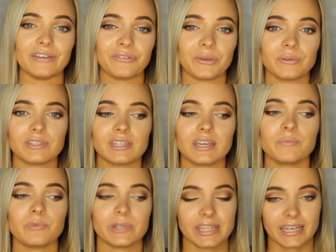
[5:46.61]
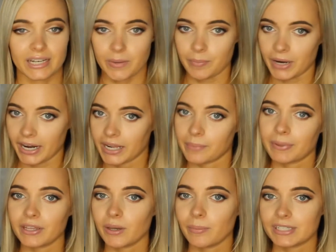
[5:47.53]
If you sleep with like a body
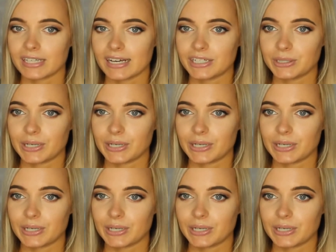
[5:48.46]
pillow beside